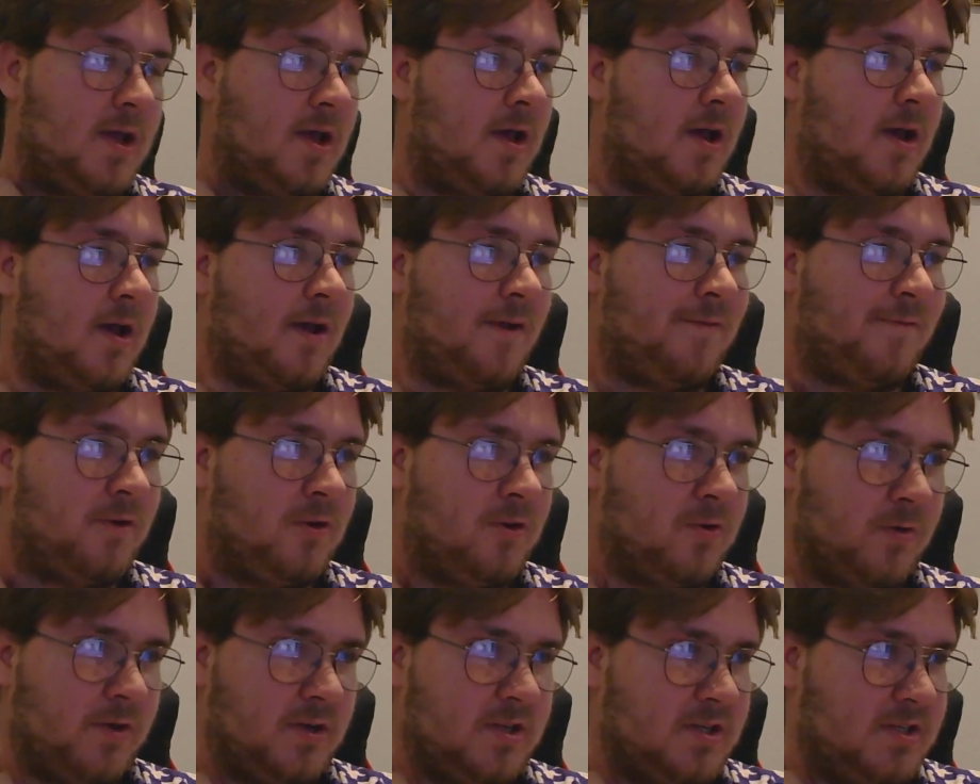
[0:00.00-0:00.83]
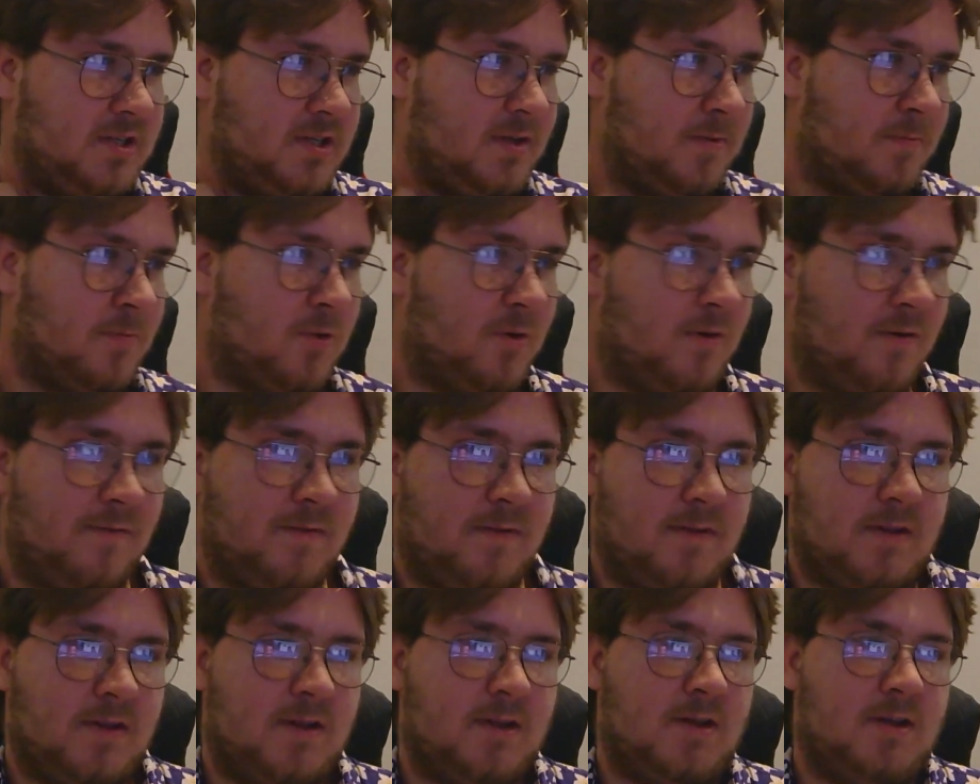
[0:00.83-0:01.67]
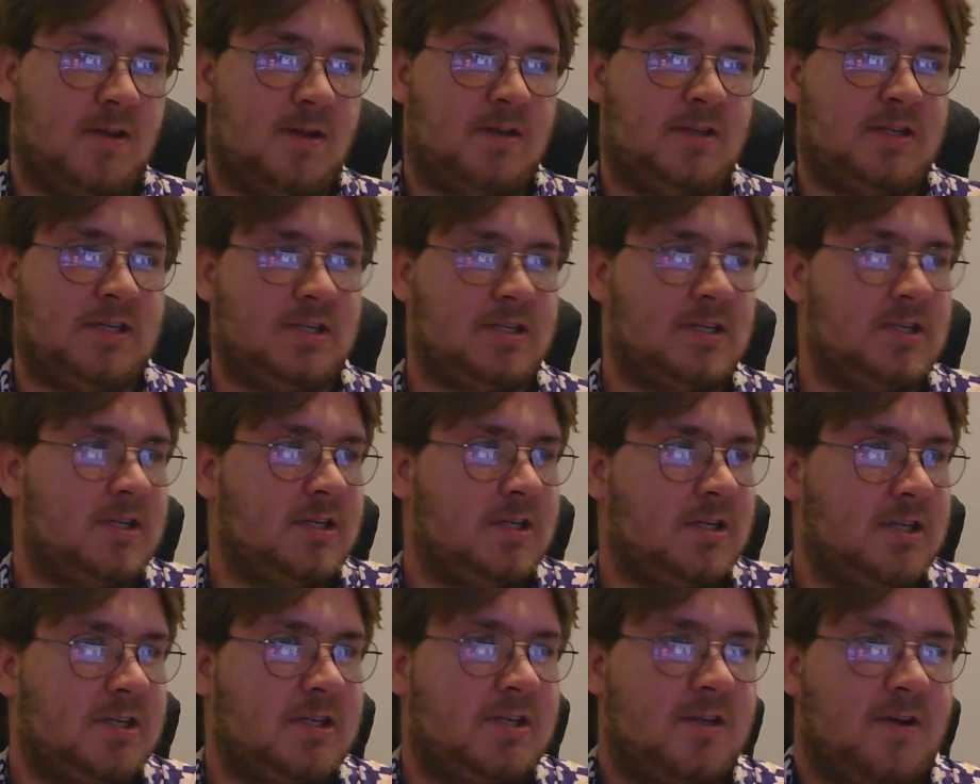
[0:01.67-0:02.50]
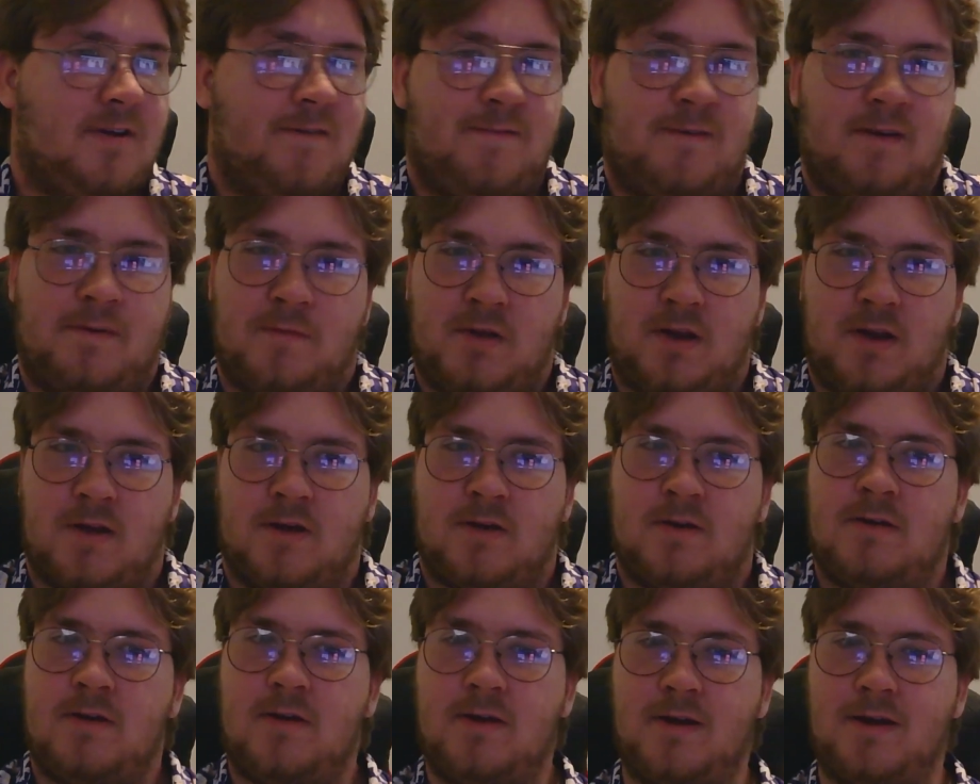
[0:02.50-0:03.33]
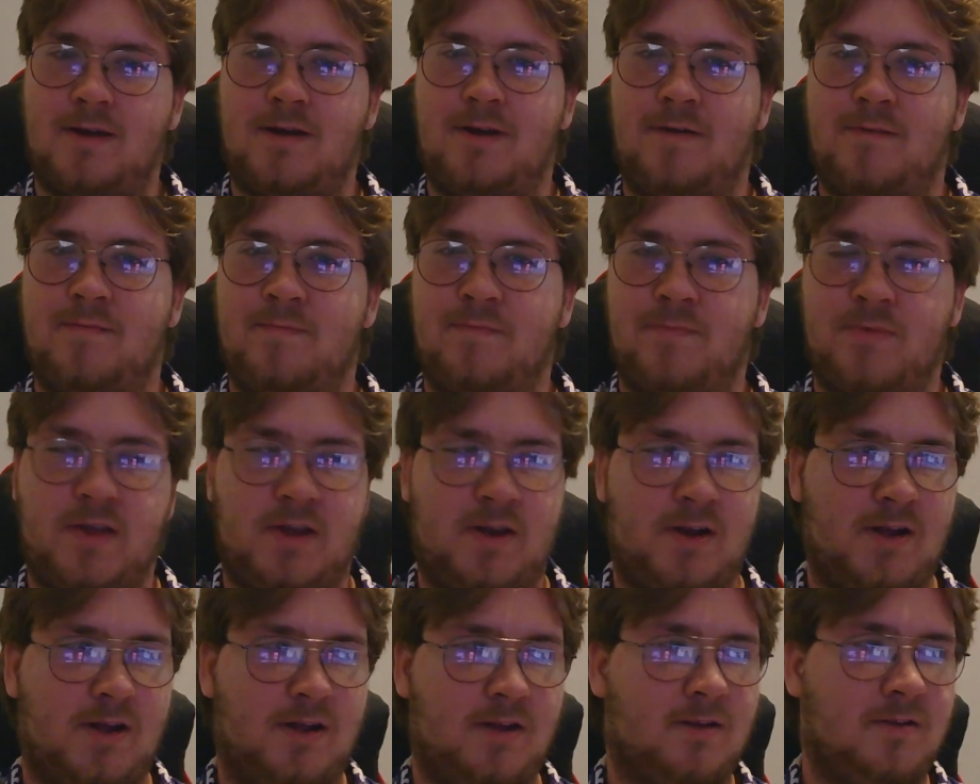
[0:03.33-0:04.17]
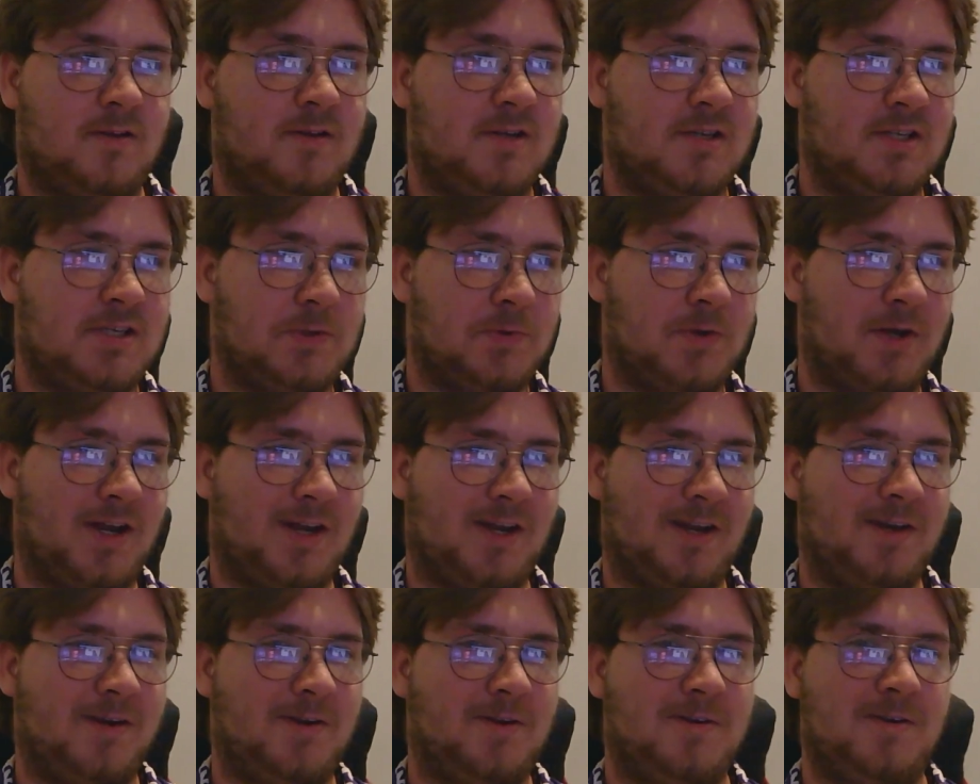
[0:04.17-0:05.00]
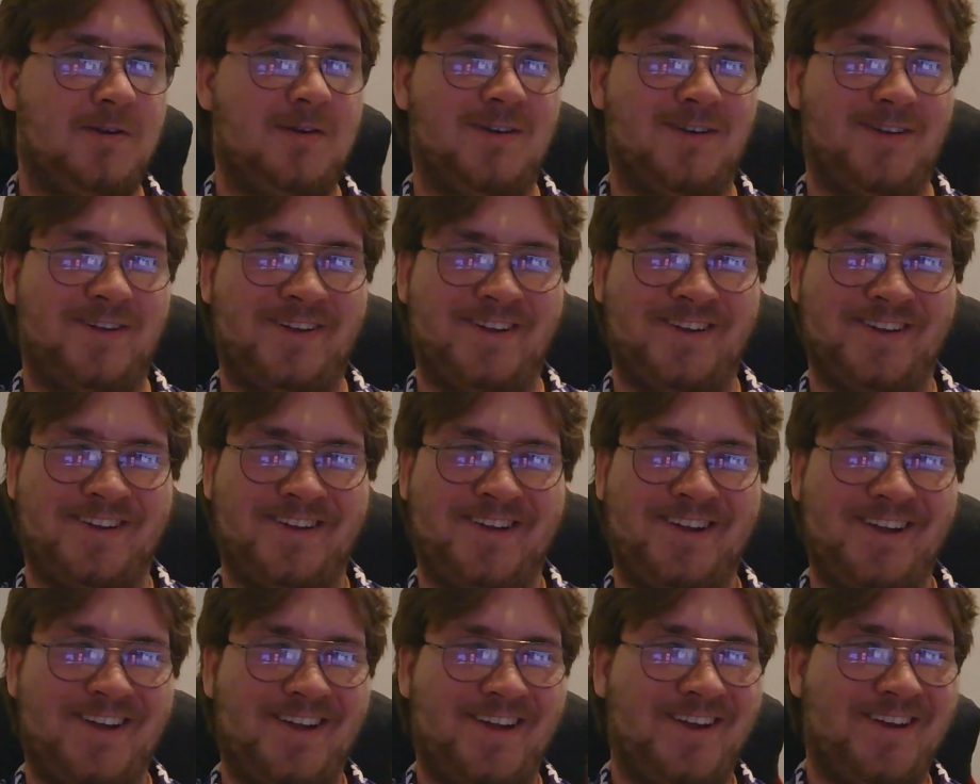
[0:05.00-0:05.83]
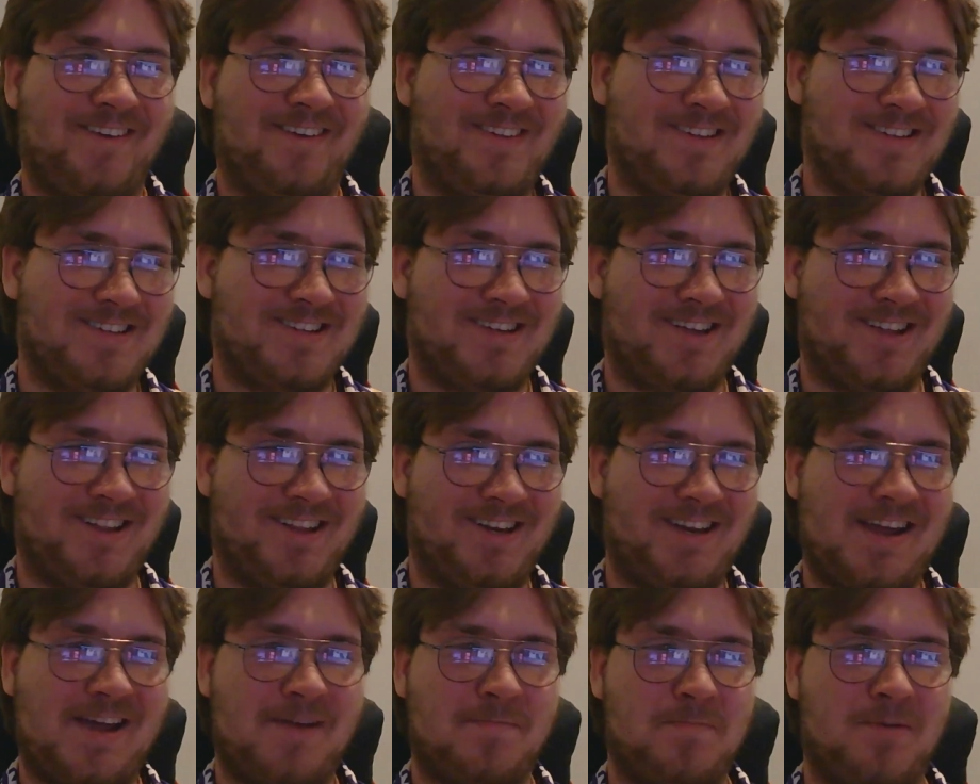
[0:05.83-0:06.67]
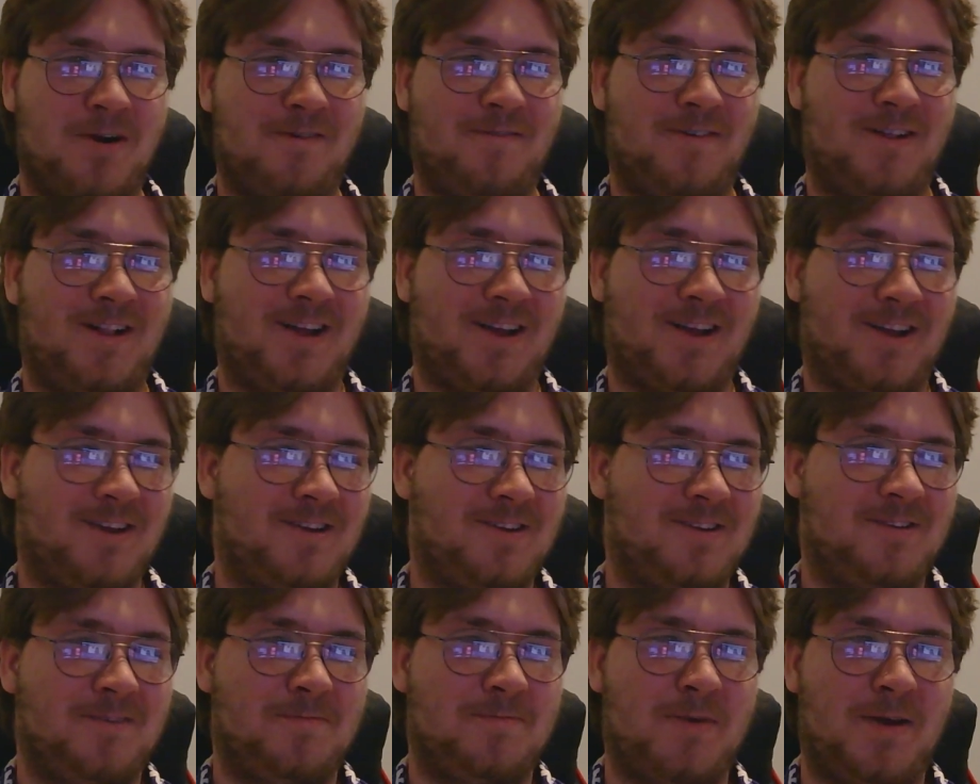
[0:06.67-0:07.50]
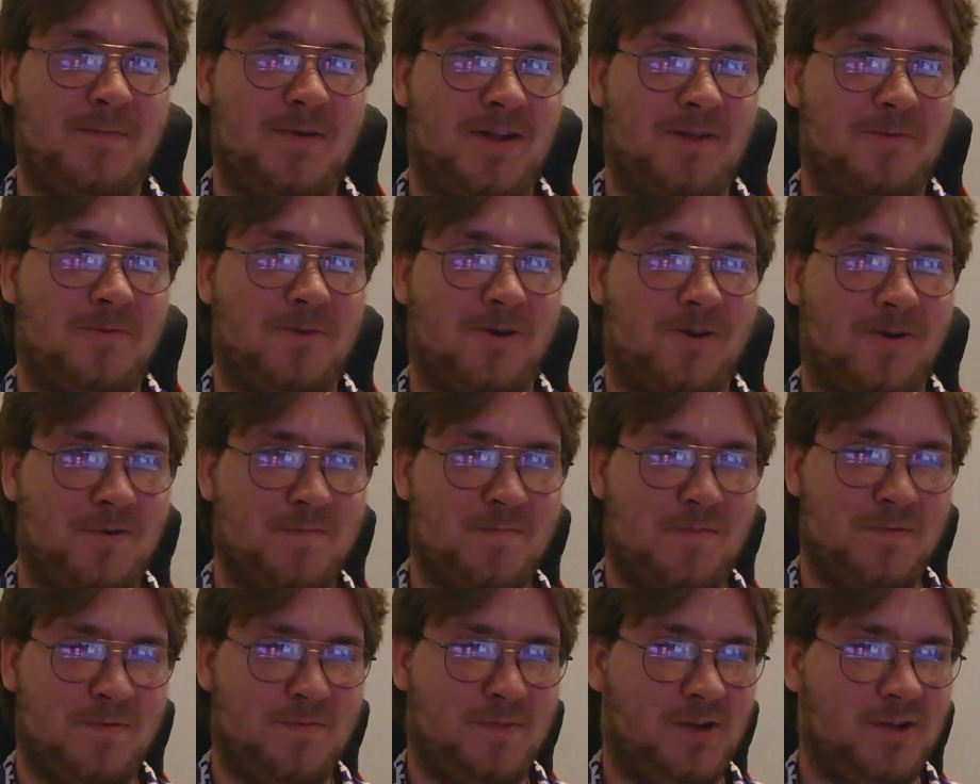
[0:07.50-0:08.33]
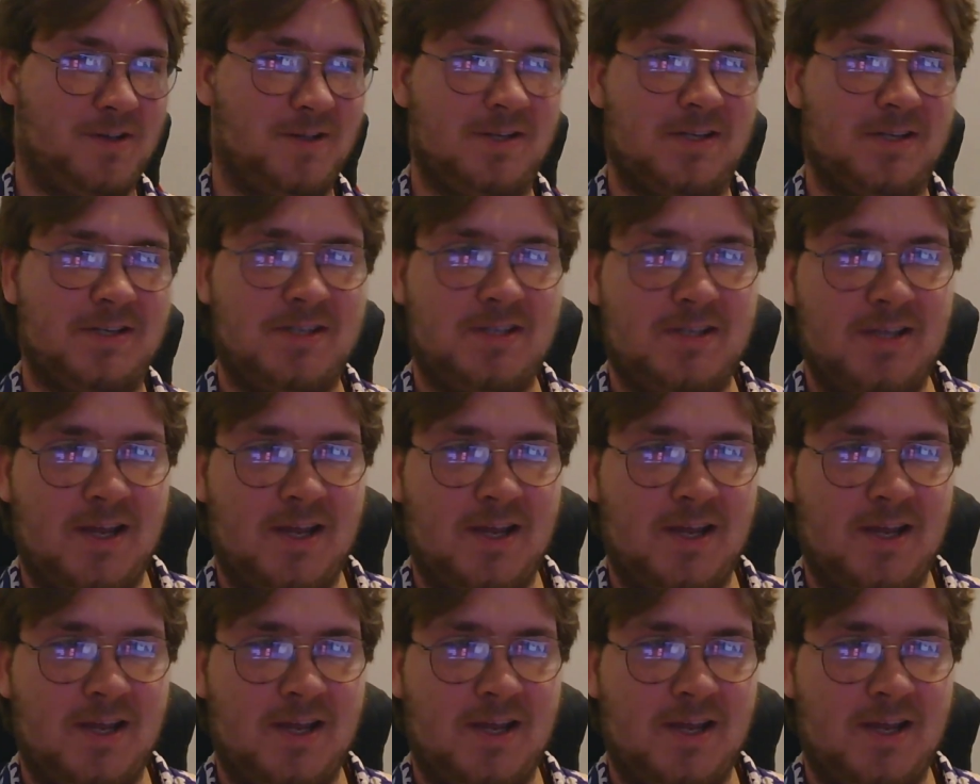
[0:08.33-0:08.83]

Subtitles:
If you do want to see more of the TCG stuff, let me know, and I'll see what I can do. There's another deck profile I can do. Maybe I'll work on Mimiggles.